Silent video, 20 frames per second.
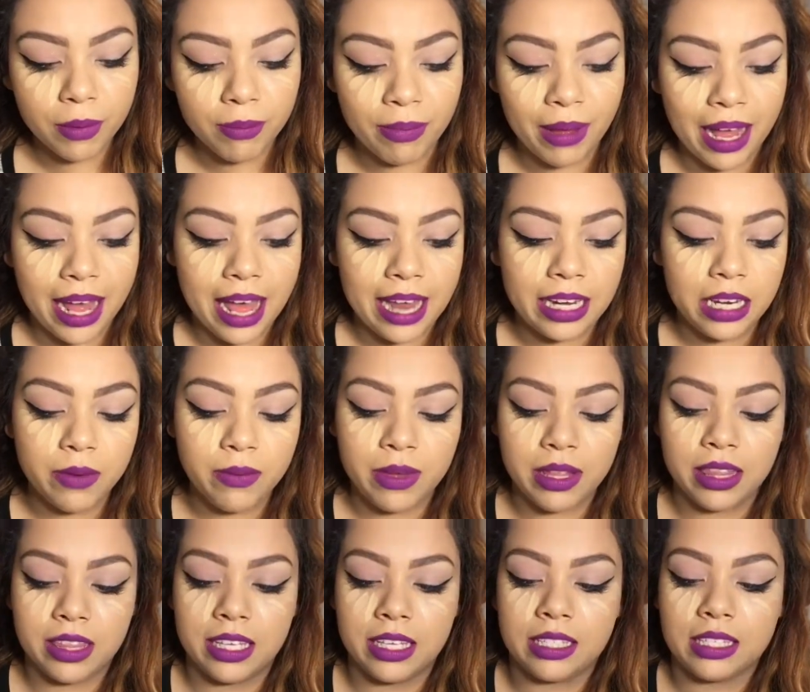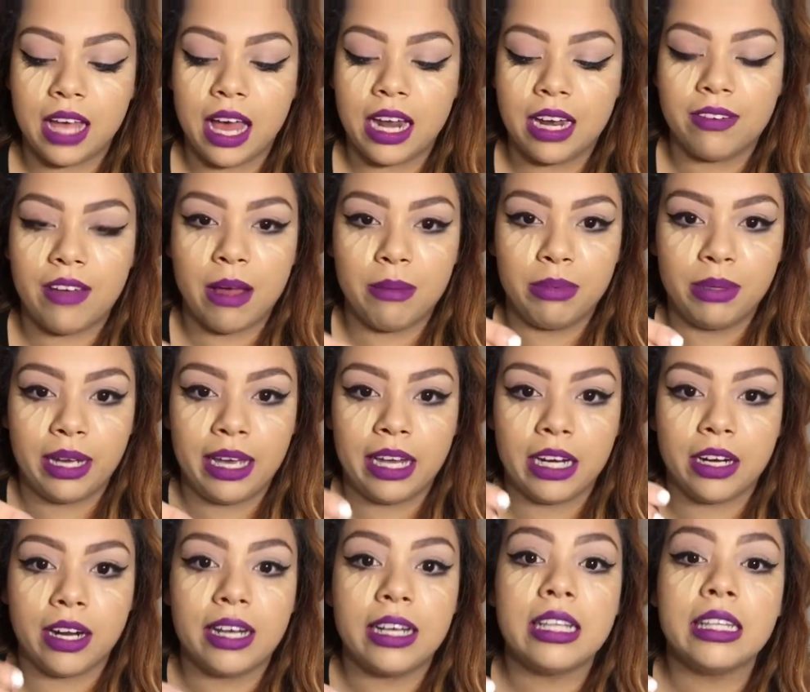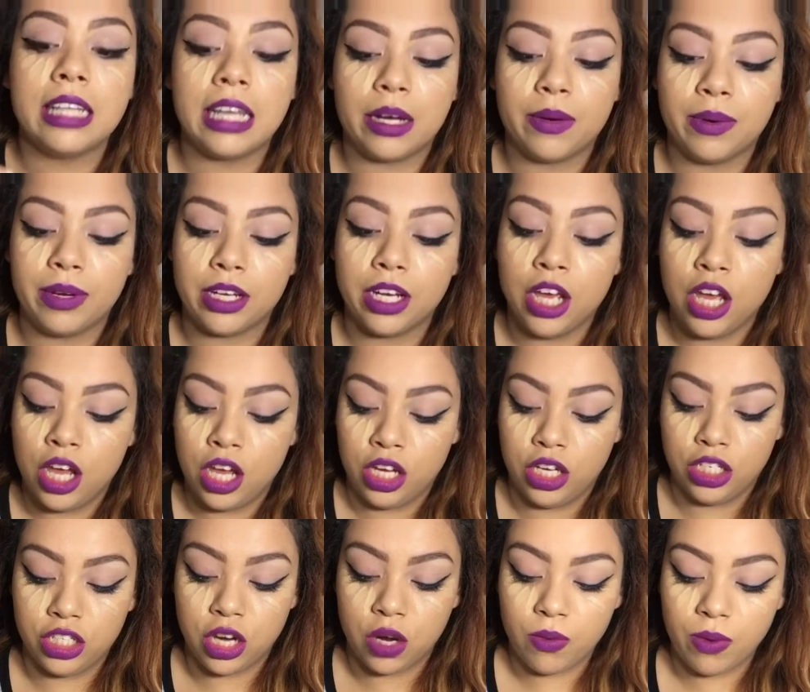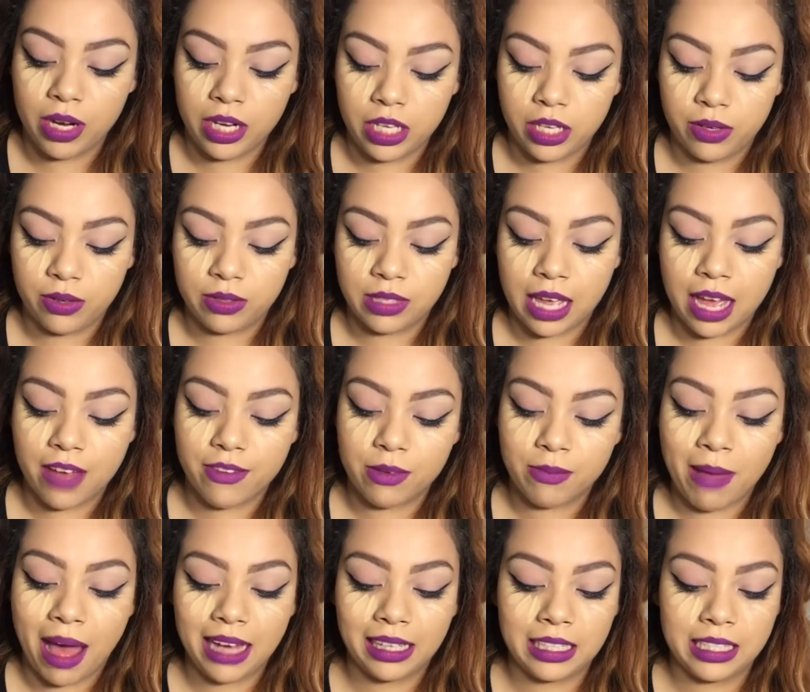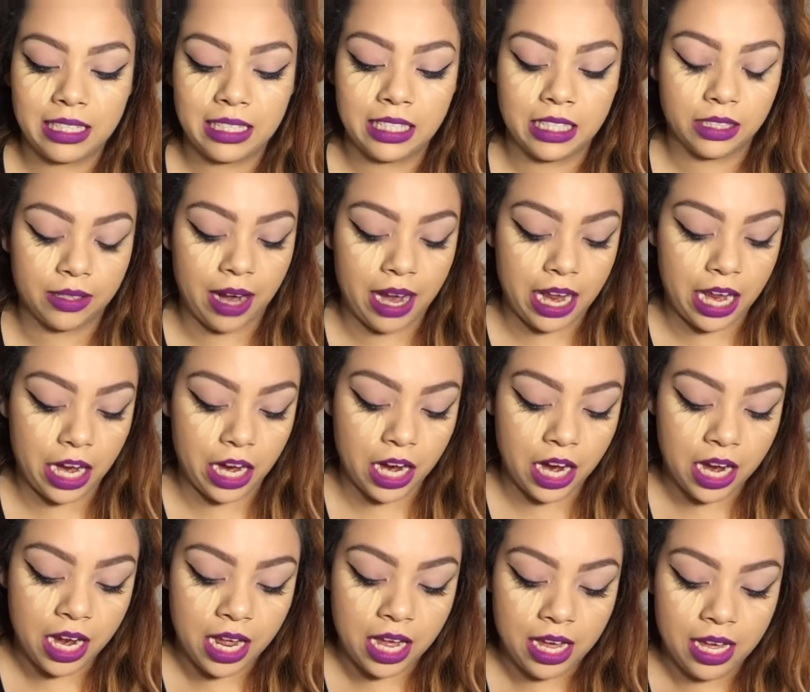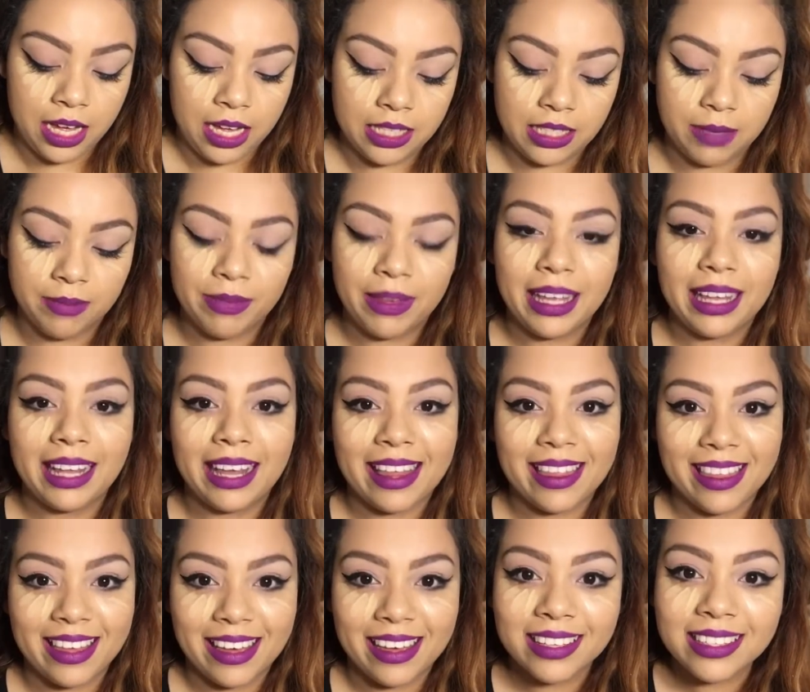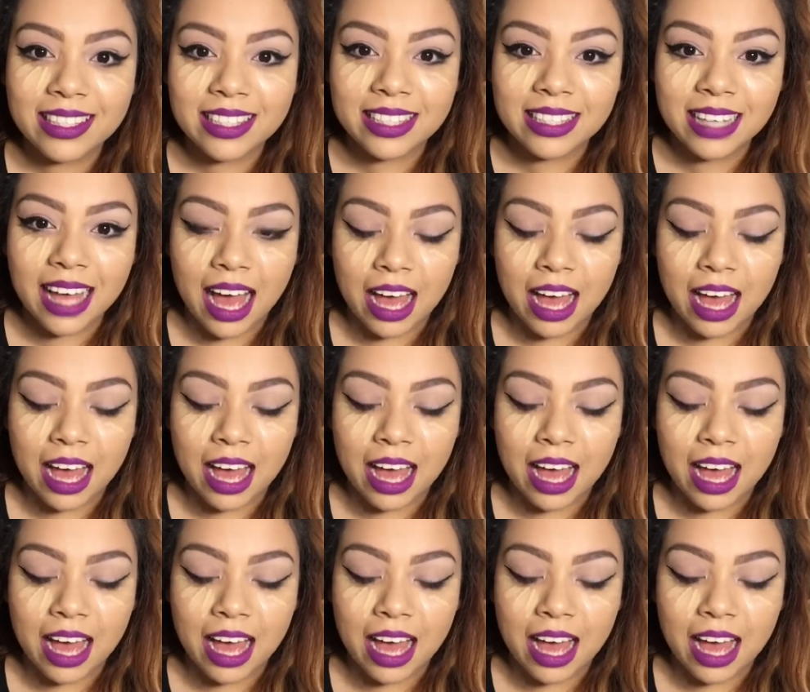But any with this kind of applicator, any liquid, you don't want to use, I have a matte concealer right here, something like this.